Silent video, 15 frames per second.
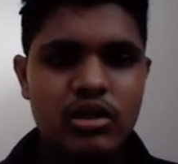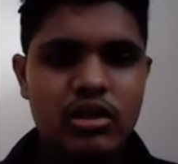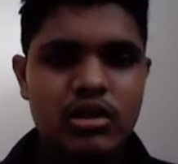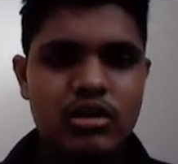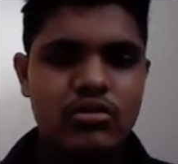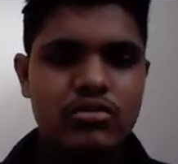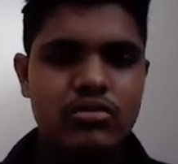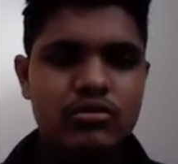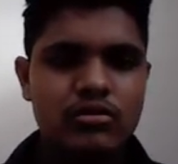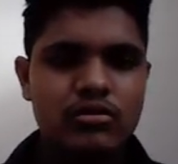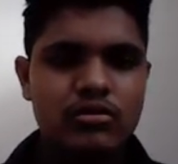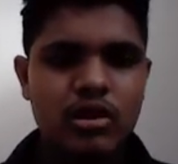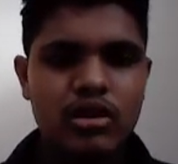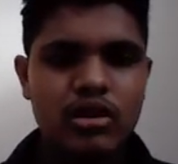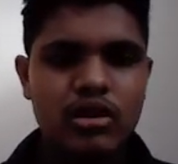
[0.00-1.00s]

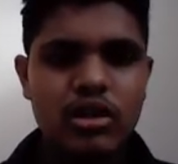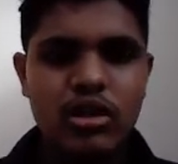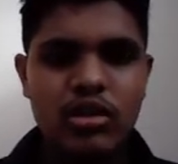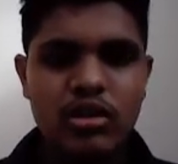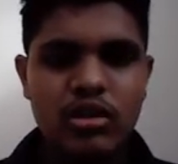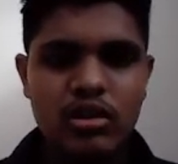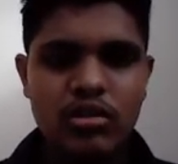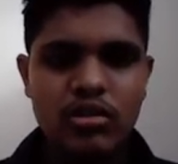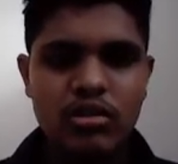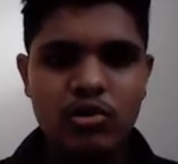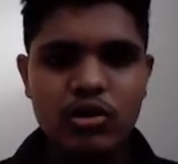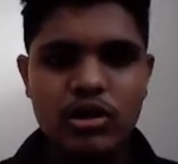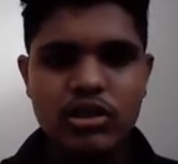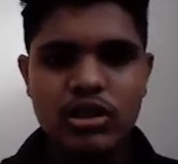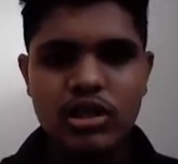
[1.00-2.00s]
draw the
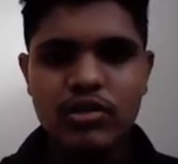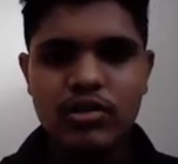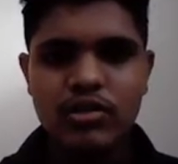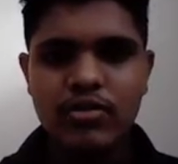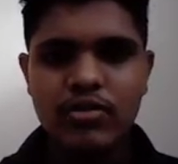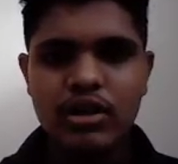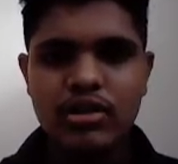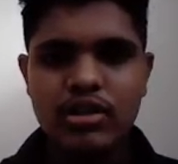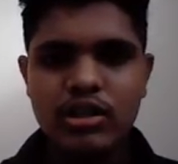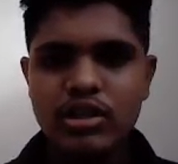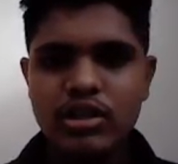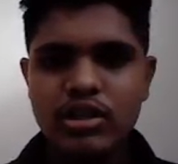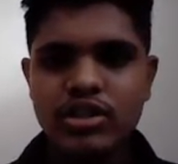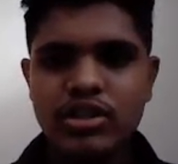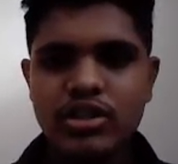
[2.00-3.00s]
voltage rectifier
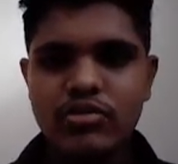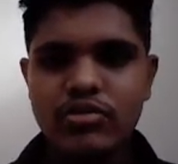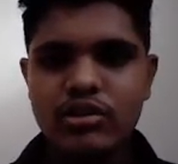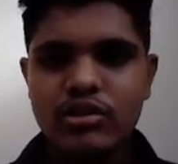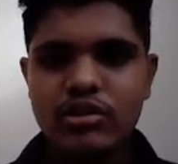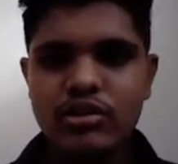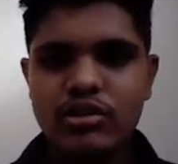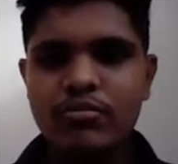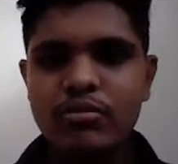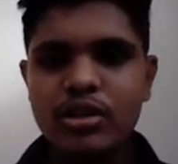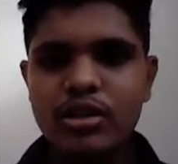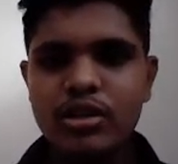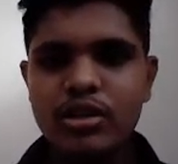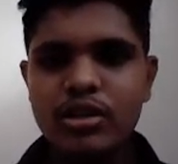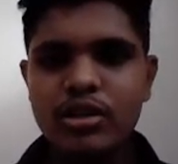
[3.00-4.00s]
circuits using the PN
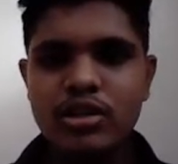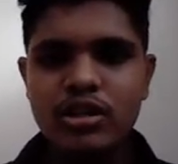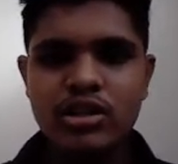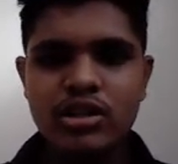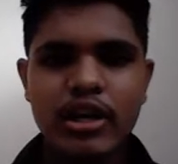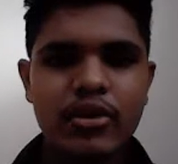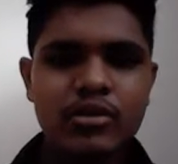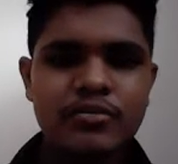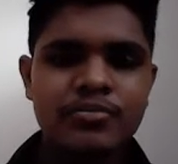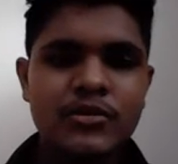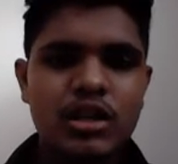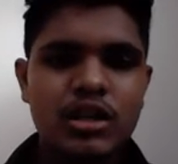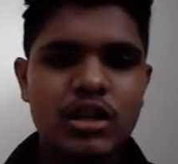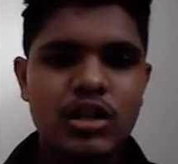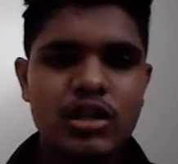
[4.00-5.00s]
junction diode,
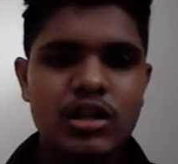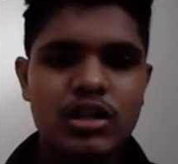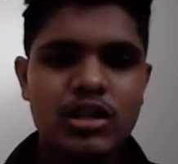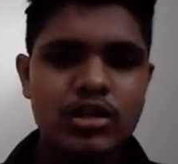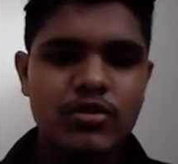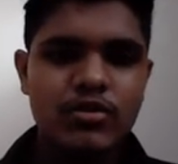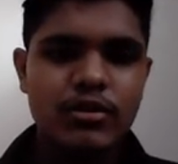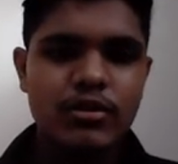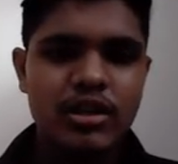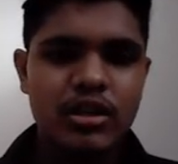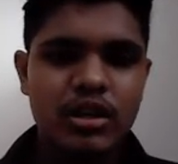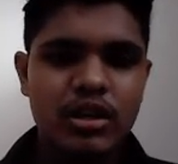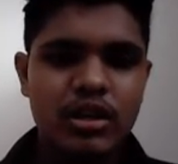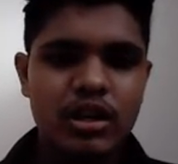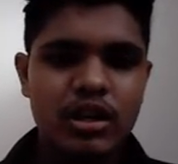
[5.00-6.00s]
and that will be
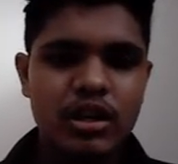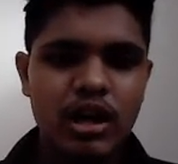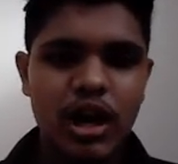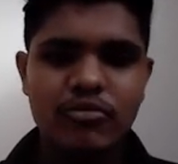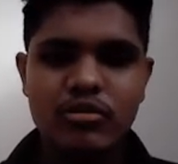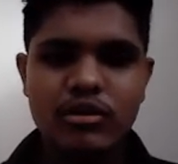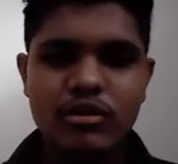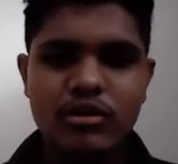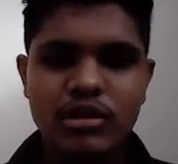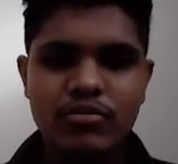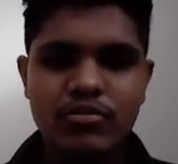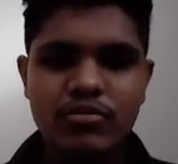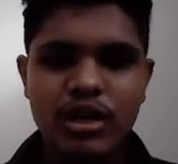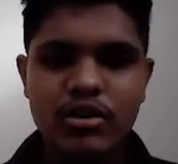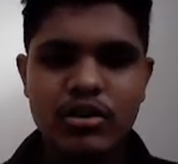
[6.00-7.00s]
a half wave
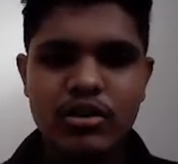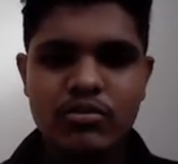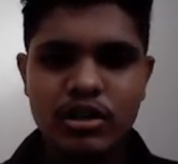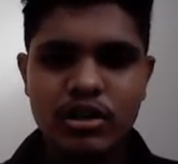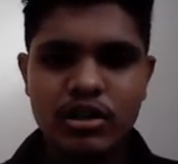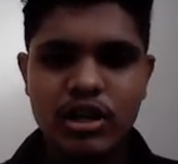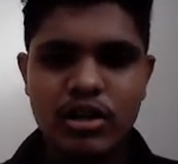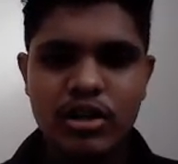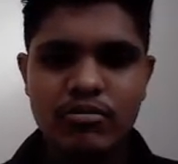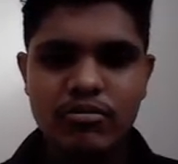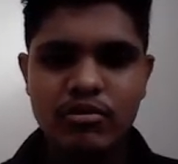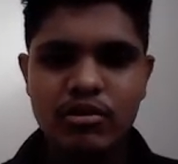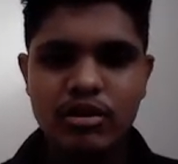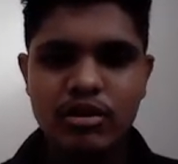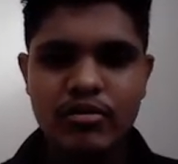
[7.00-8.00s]
rectifier, center tap full
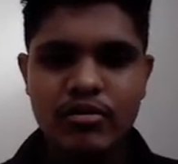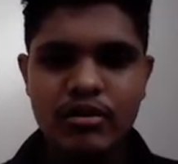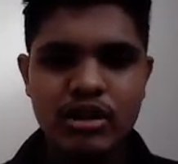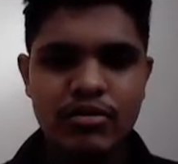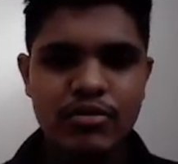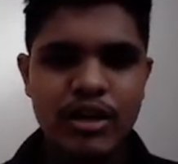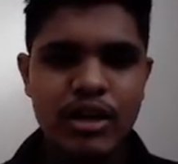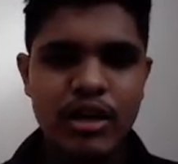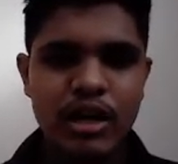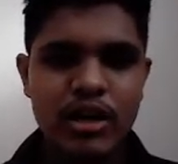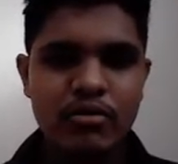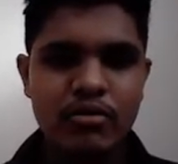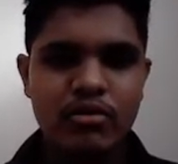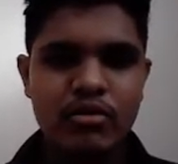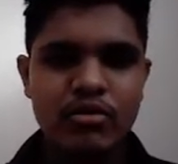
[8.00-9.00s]
wave rectifier, and
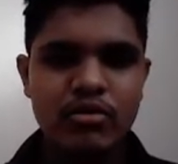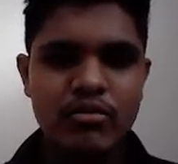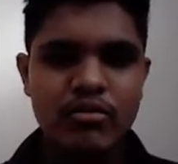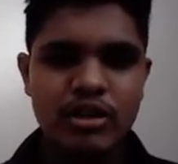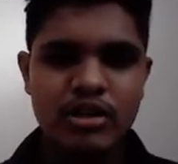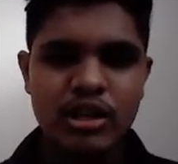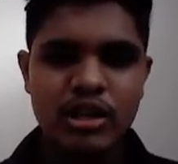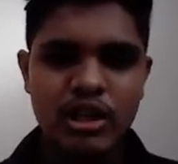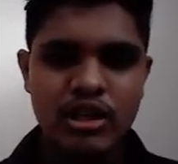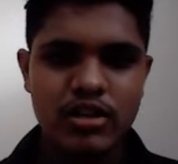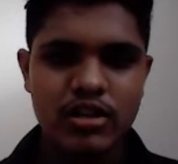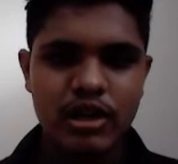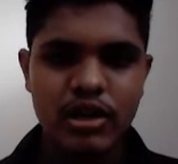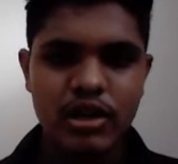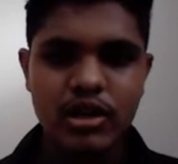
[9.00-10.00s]
full wave bridge
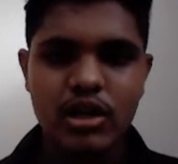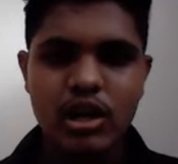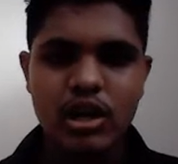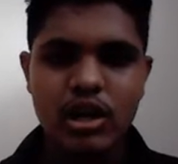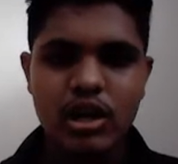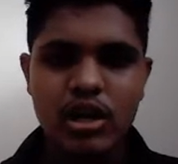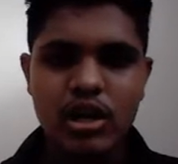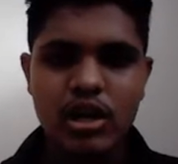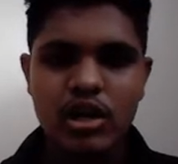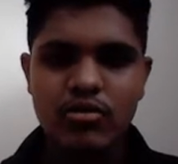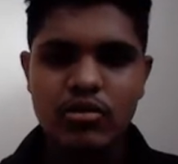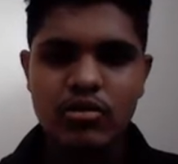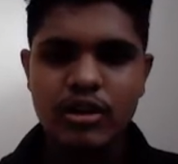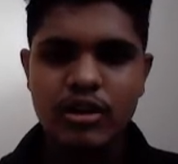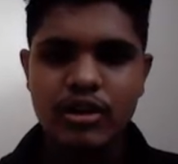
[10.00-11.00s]
rectifier without
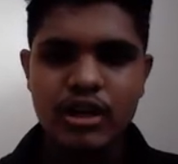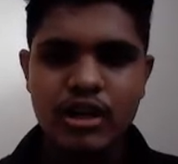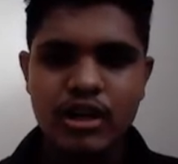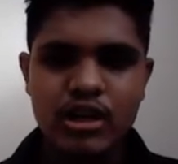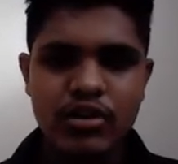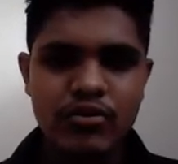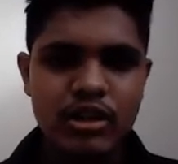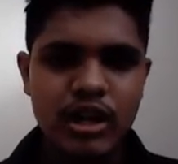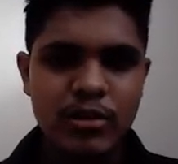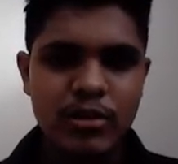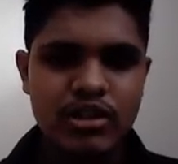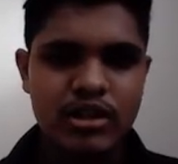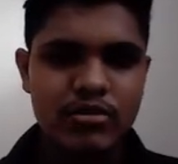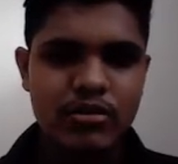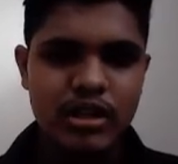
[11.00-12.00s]
filter and with
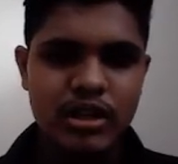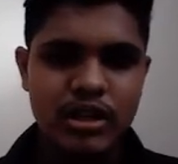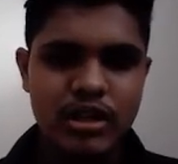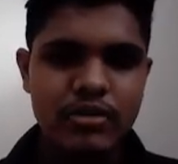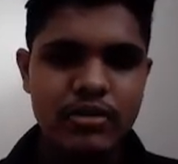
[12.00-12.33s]
capacitive filter.